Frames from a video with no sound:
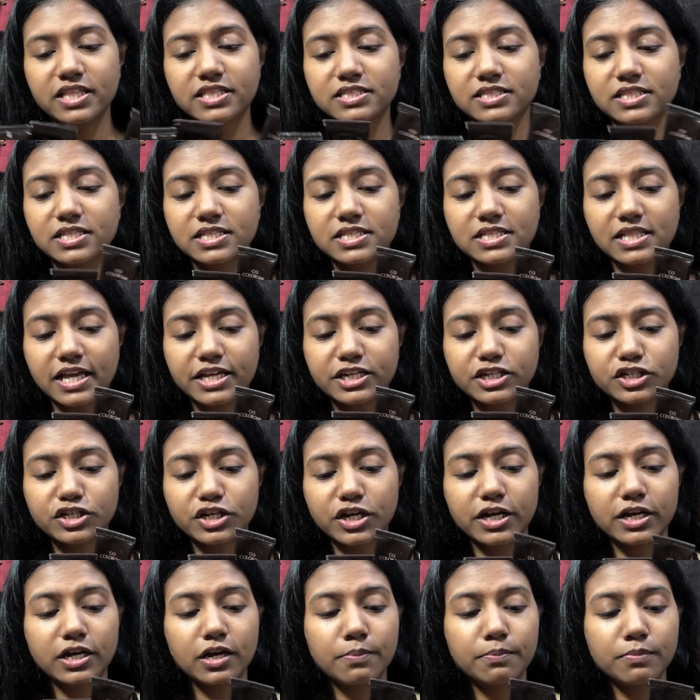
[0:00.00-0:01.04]
This is like
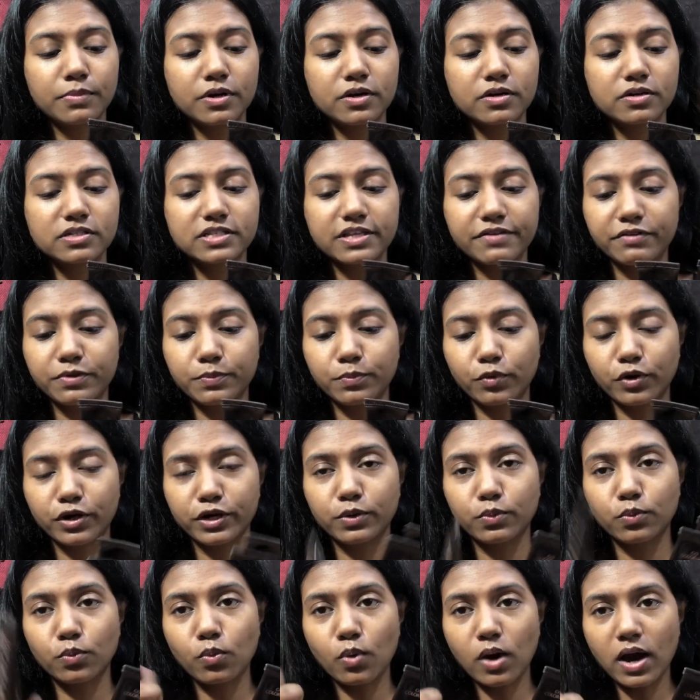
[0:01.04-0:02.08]
shade number 7.1,
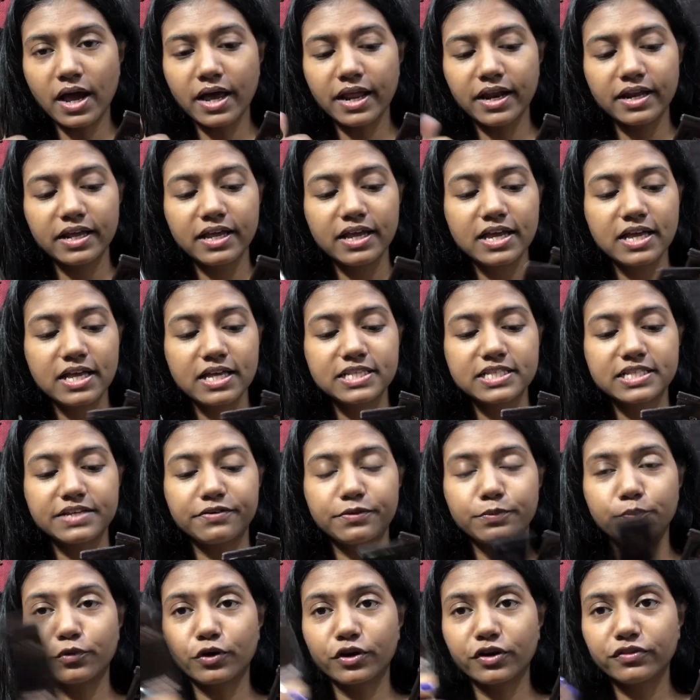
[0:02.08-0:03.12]

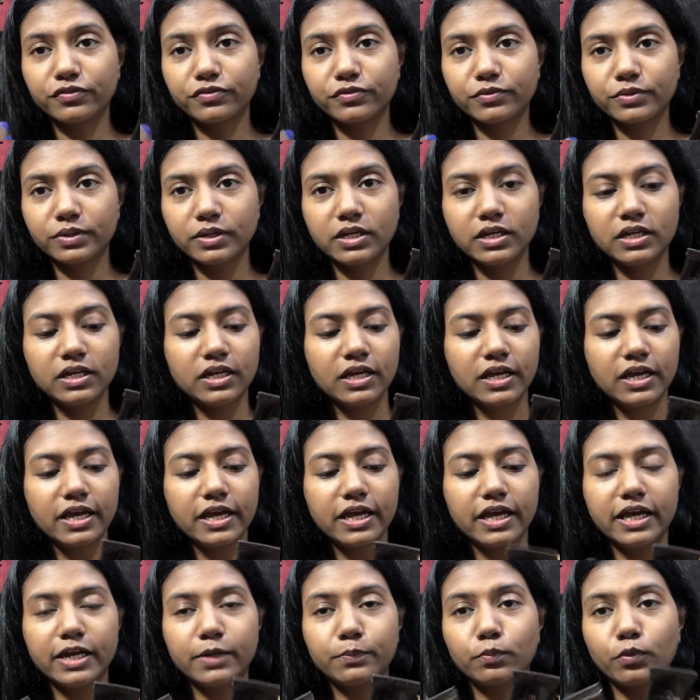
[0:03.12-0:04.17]
7.3,
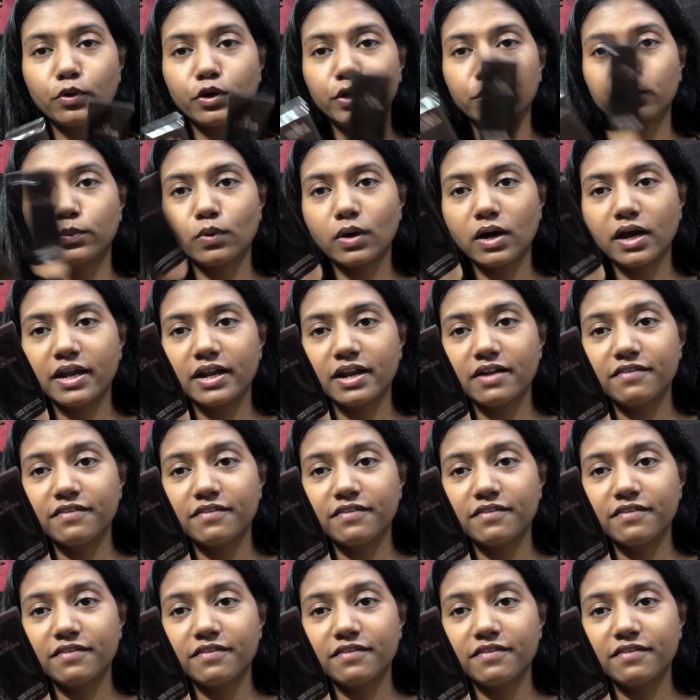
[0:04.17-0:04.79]
8.1.